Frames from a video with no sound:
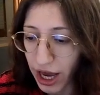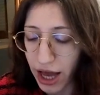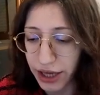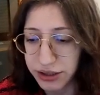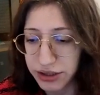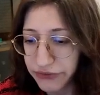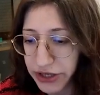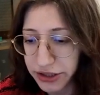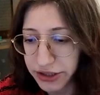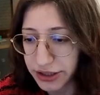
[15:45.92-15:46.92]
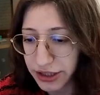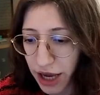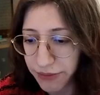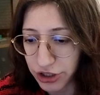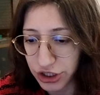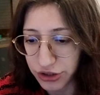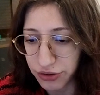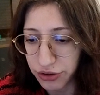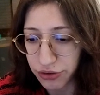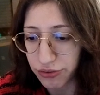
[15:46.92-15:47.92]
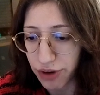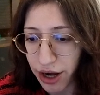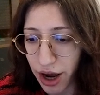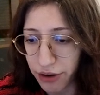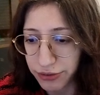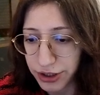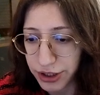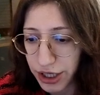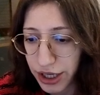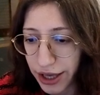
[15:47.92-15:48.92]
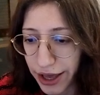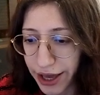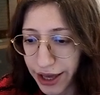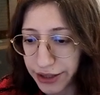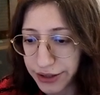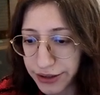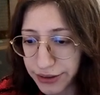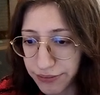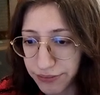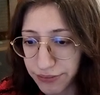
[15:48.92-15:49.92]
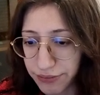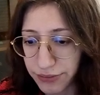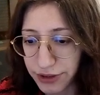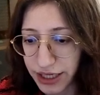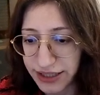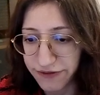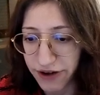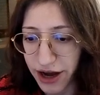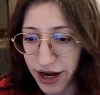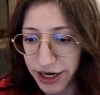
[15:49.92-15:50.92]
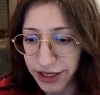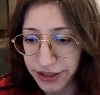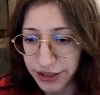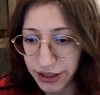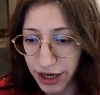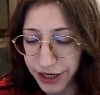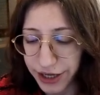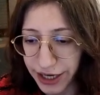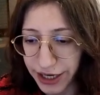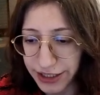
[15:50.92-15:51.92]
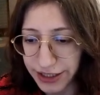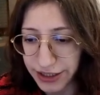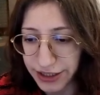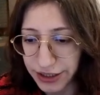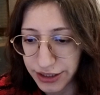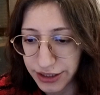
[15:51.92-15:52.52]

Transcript: Yeah, well, the time is just going to run out and that's fine, I guess.